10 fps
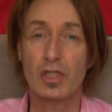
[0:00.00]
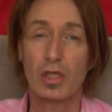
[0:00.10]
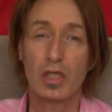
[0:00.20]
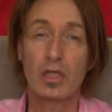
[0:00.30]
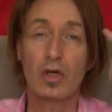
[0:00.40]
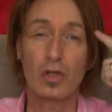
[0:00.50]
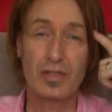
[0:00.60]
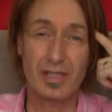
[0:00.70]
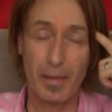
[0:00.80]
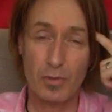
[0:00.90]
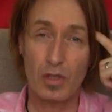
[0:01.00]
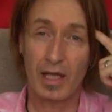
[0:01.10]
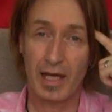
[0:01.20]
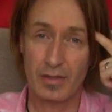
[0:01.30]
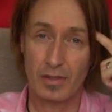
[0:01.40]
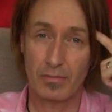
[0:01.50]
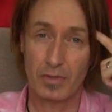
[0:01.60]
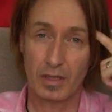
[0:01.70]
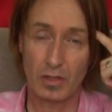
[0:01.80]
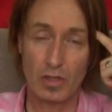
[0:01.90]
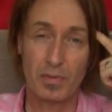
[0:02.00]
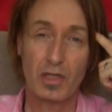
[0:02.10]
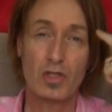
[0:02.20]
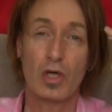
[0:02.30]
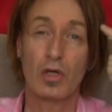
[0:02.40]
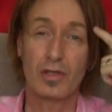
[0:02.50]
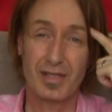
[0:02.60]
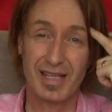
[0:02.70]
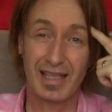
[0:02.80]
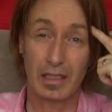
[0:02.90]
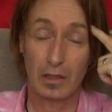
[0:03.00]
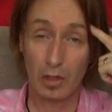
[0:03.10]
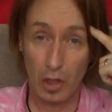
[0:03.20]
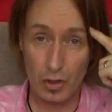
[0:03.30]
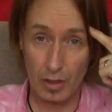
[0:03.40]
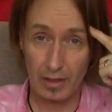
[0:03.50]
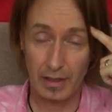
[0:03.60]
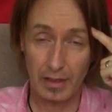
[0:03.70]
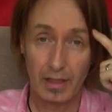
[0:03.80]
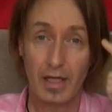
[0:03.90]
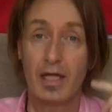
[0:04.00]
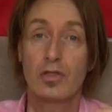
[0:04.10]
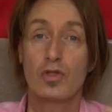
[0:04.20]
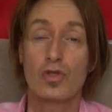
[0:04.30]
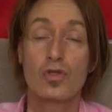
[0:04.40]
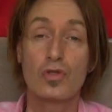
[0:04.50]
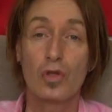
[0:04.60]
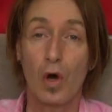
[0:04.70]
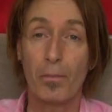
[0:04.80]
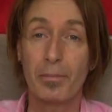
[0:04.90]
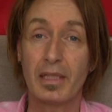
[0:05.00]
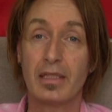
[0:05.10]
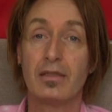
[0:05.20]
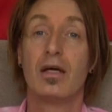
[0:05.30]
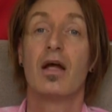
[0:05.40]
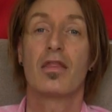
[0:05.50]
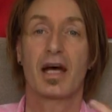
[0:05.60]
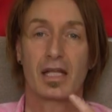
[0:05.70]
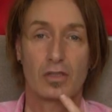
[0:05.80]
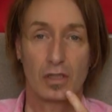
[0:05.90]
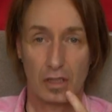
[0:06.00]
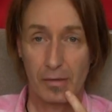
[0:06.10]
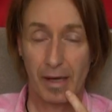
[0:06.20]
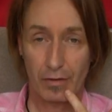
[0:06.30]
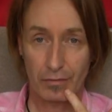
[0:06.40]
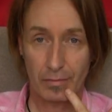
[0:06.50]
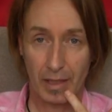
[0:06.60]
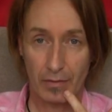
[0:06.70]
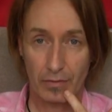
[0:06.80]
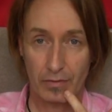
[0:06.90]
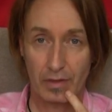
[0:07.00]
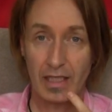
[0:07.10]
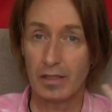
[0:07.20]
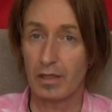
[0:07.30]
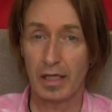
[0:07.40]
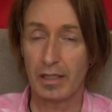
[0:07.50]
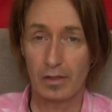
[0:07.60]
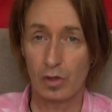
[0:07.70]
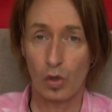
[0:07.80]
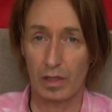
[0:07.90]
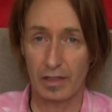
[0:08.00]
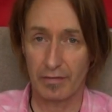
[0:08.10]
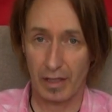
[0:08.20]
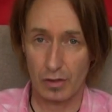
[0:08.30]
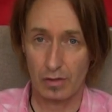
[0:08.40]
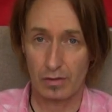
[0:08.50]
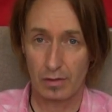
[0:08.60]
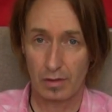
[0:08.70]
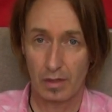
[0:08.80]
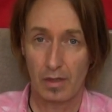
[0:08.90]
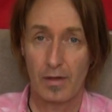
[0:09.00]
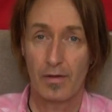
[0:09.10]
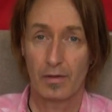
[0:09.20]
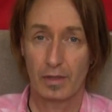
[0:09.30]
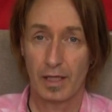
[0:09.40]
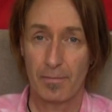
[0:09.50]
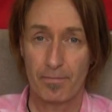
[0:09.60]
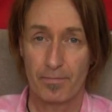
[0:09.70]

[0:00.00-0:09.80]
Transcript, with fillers: you can conceptualize something, just because you understand it logically, does not mean that it's going to come out of your mouth in an orderly fashion, okay?